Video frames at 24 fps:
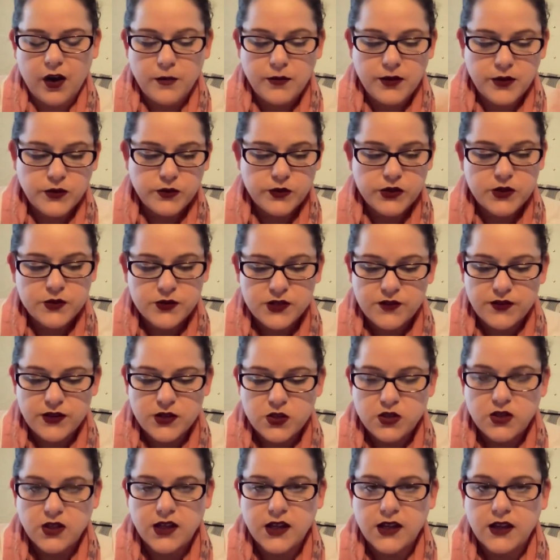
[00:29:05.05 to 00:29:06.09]
but she was
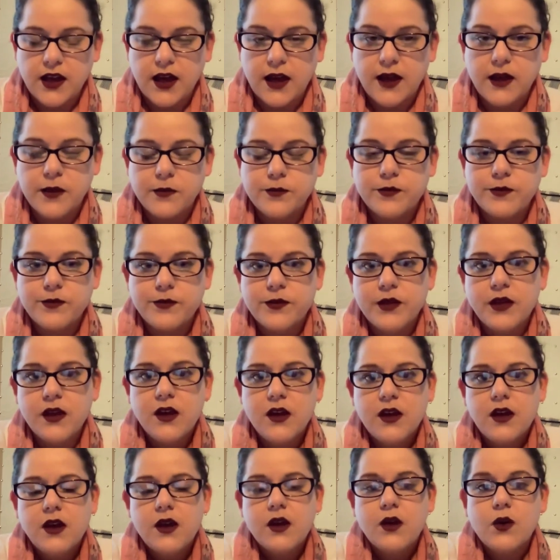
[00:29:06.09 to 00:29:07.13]
eventually
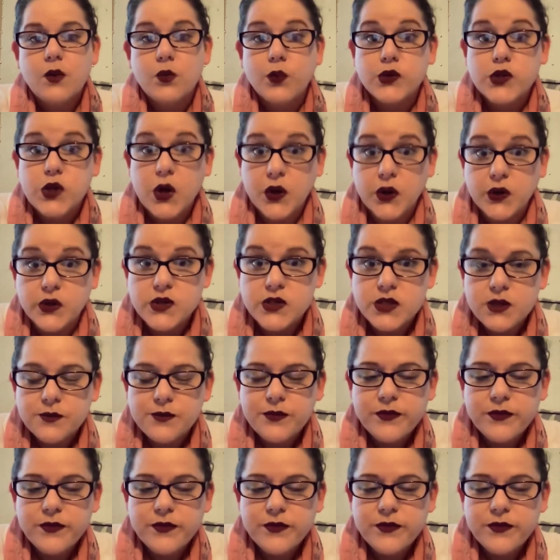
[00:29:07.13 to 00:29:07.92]
returned.